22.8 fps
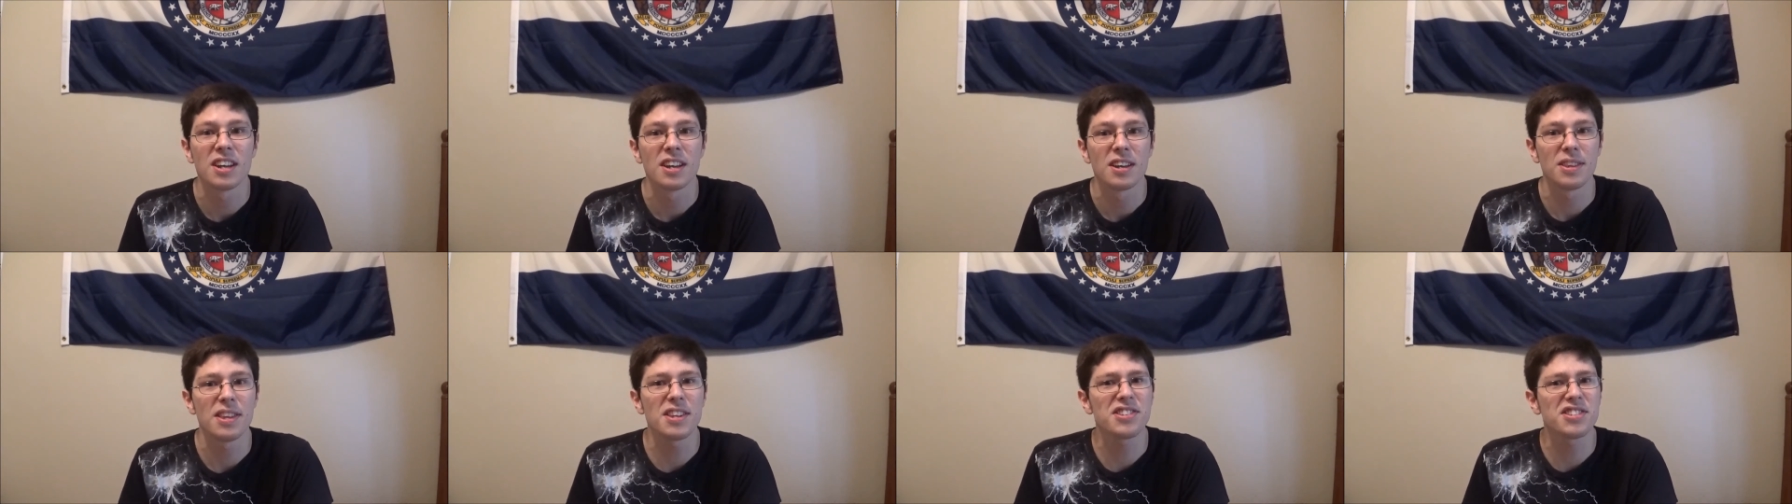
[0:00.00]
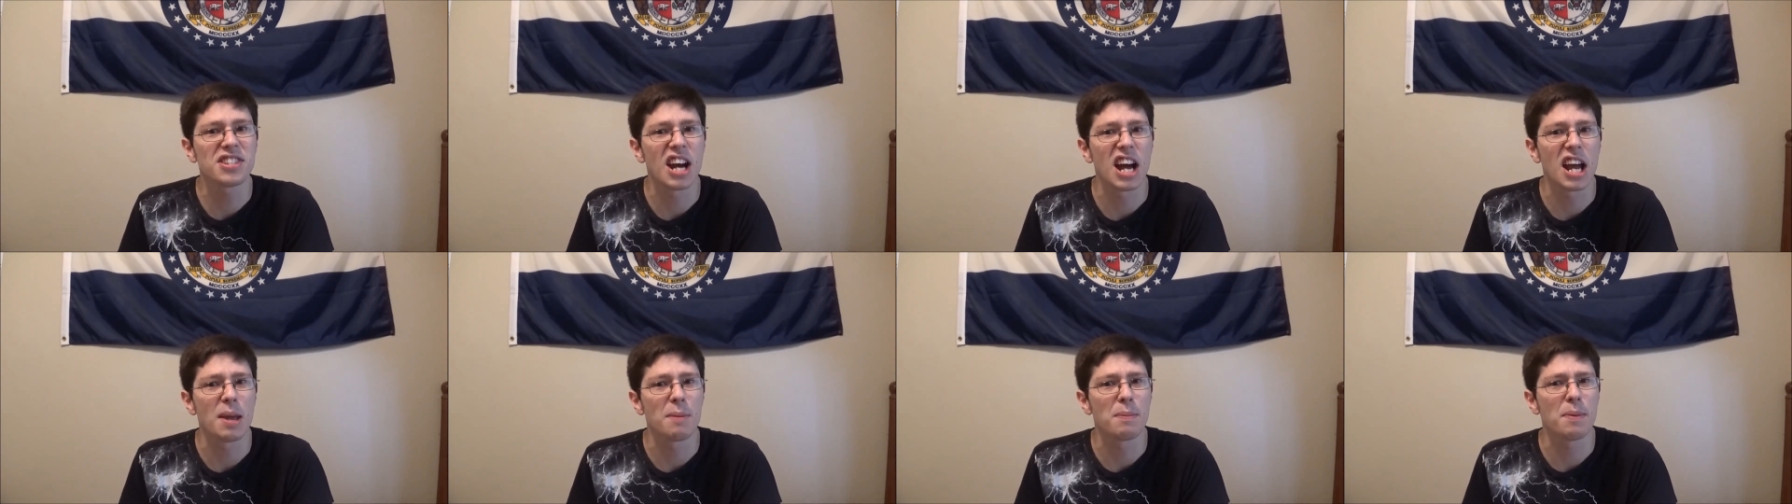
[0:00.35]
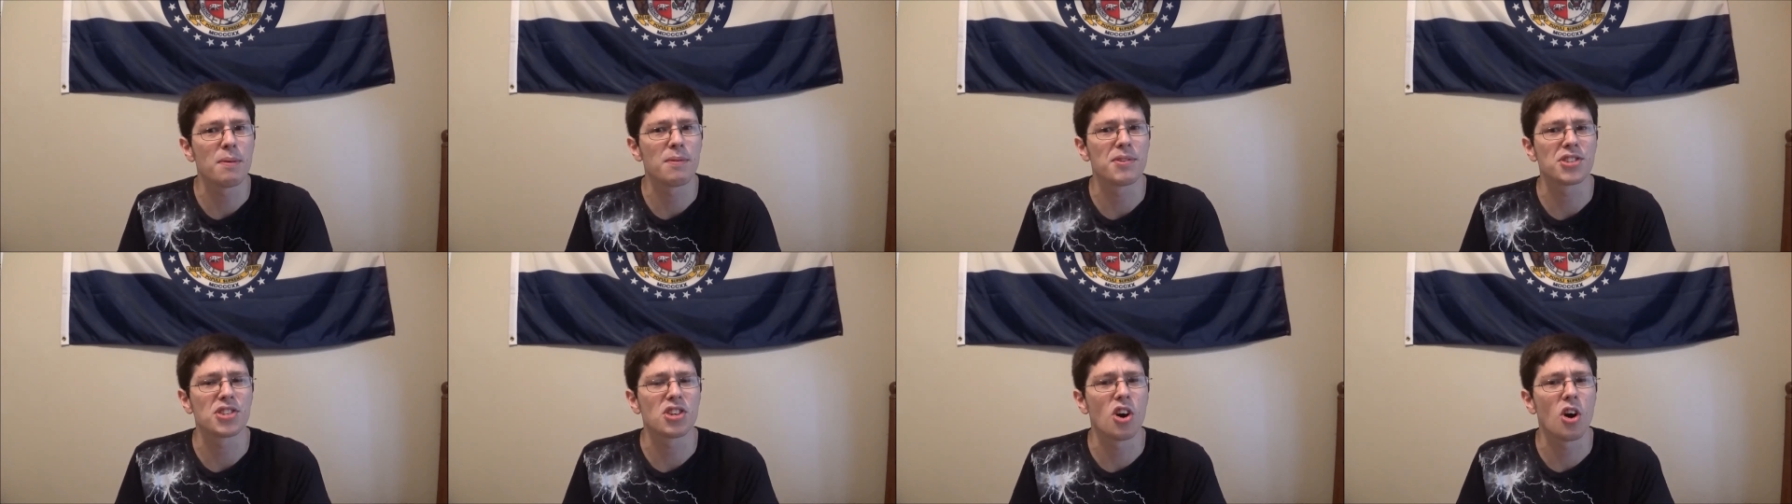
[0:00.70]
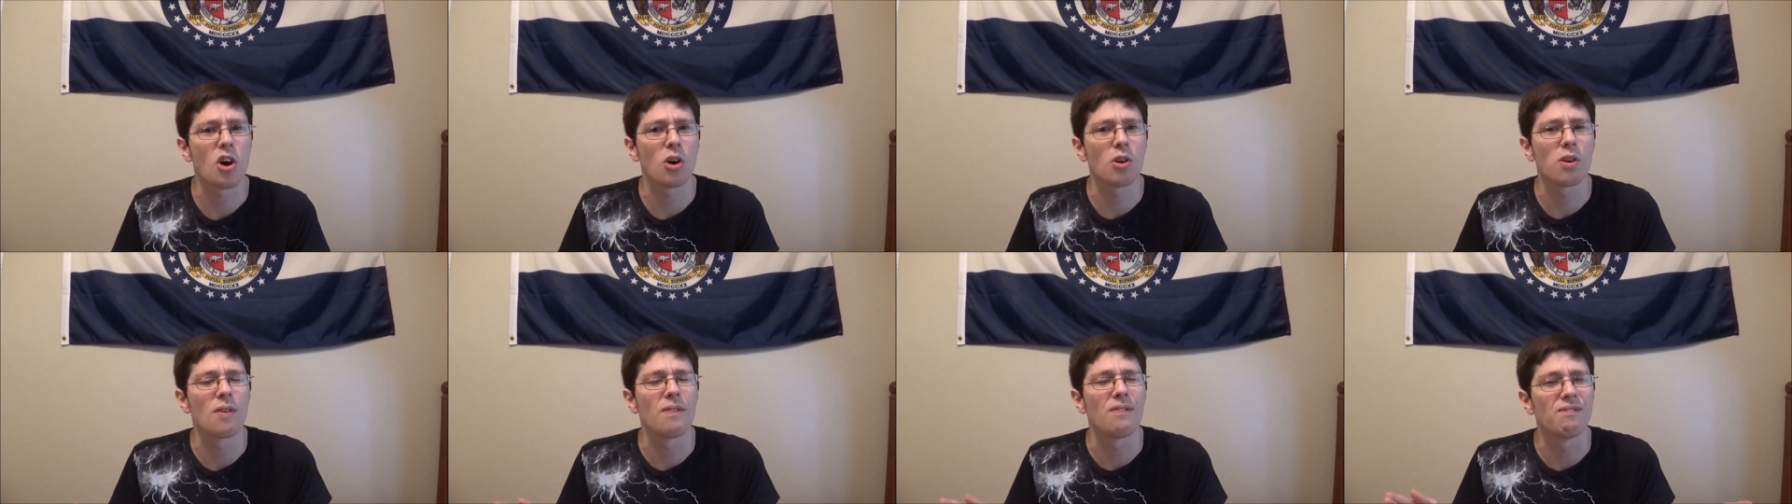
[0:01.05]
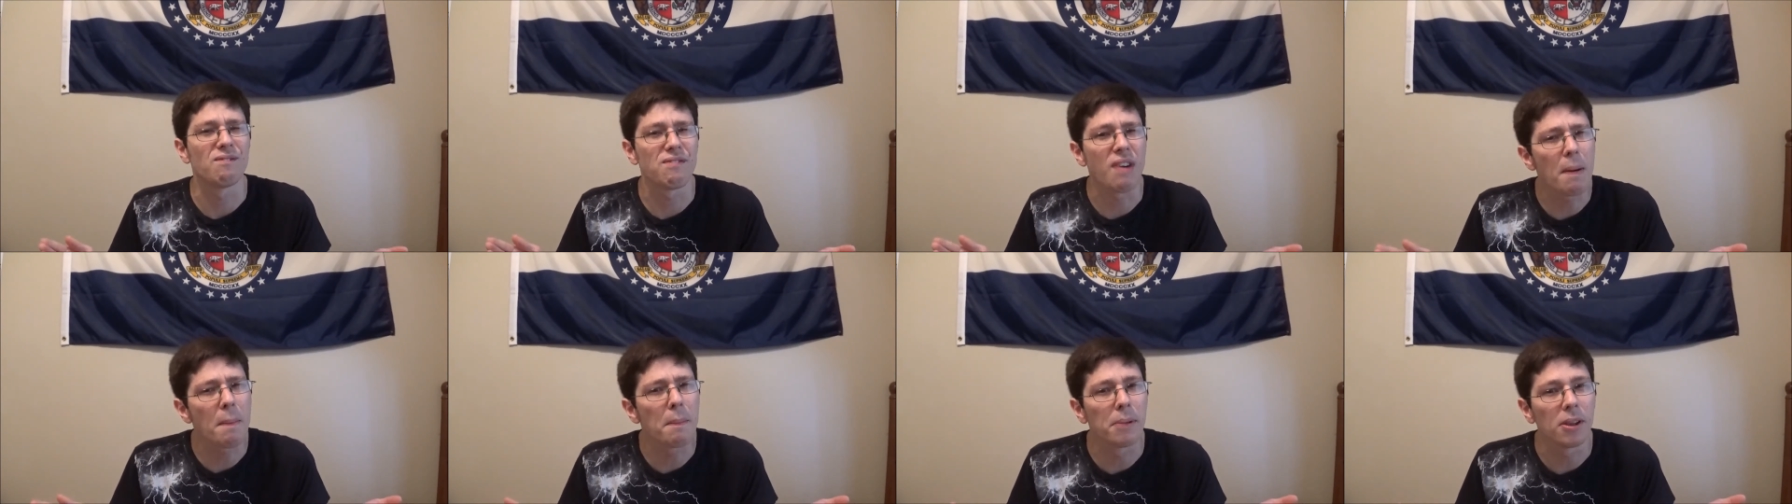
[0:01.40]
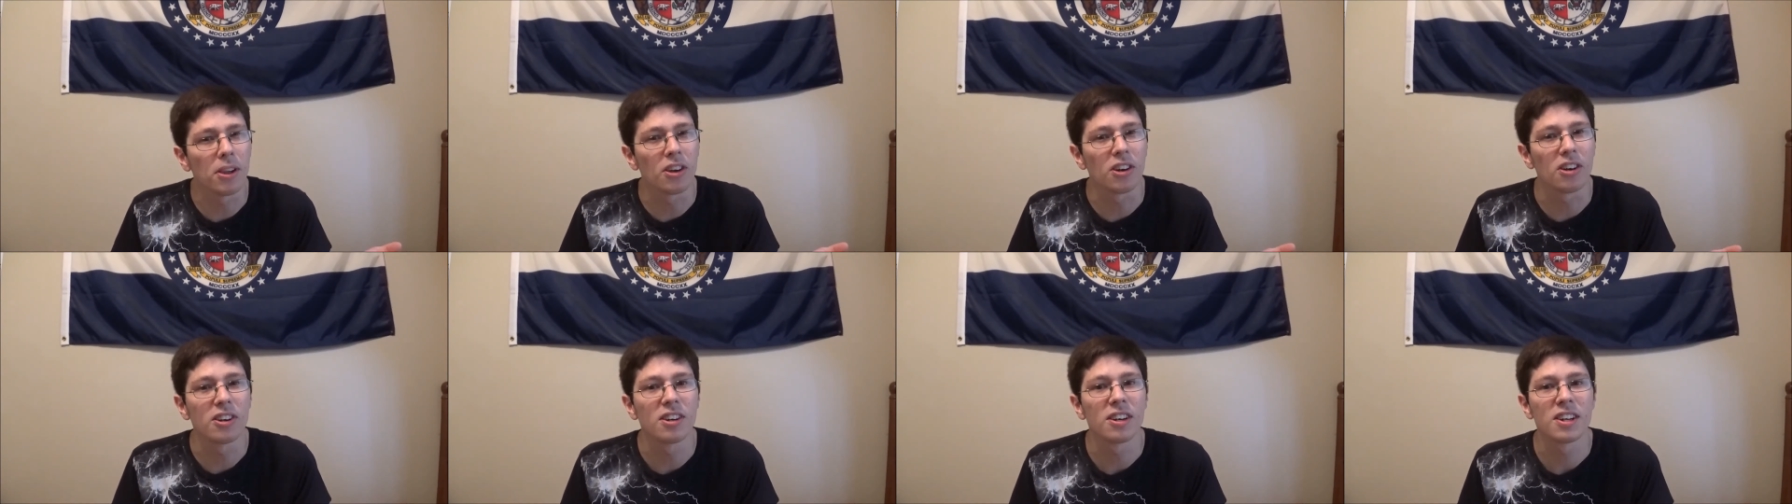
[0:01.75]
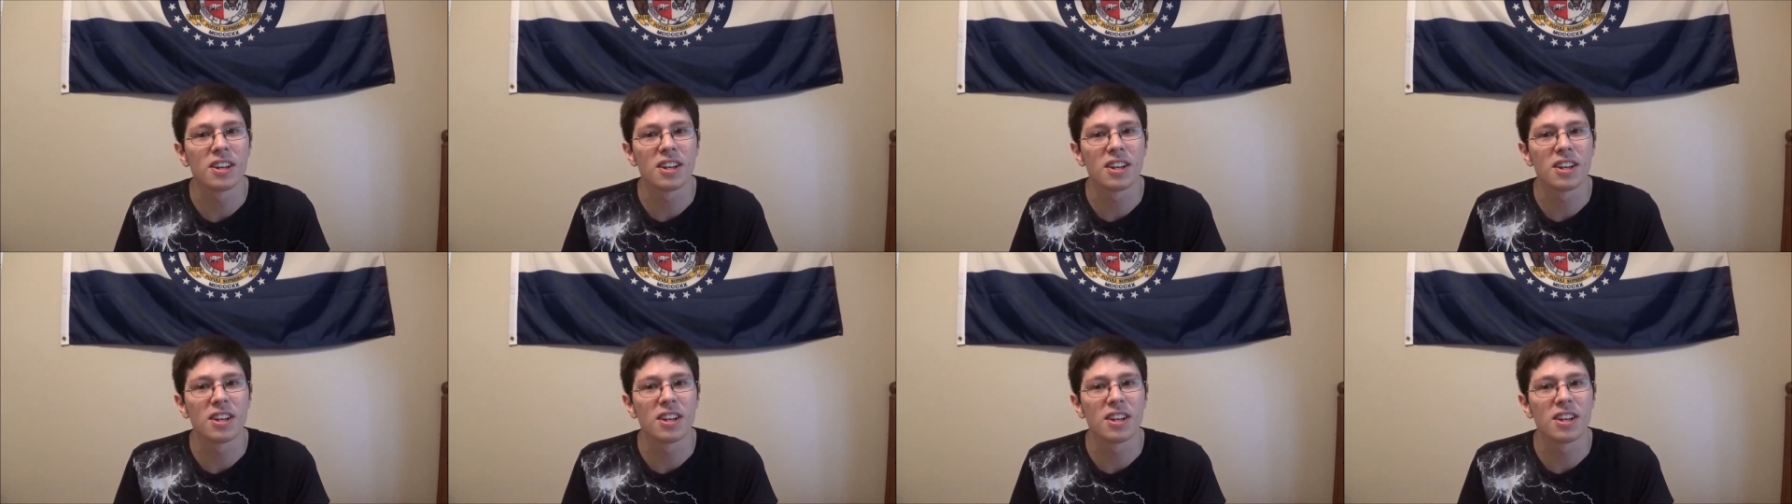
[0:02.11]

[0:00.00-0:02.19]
This time it was called Fumbler.